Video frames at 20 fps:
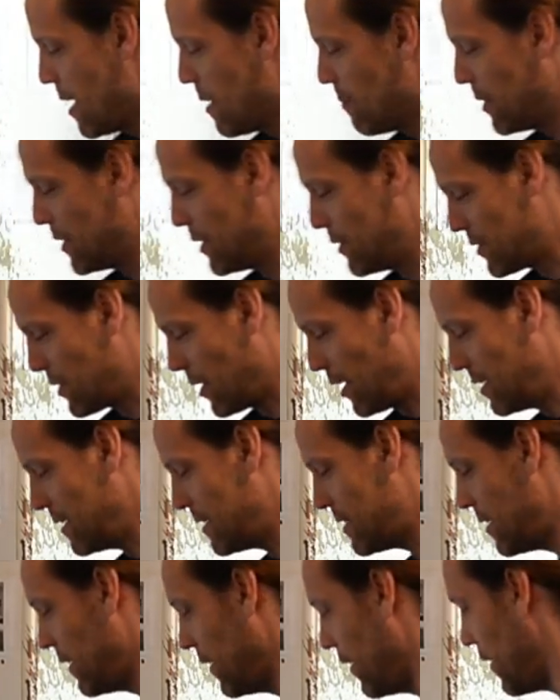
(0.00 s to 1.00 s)
But the result
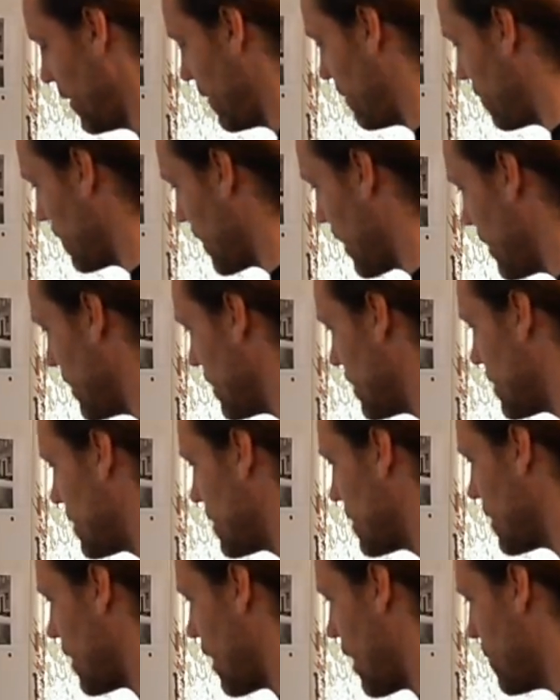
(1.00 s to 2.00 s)
is here, and it's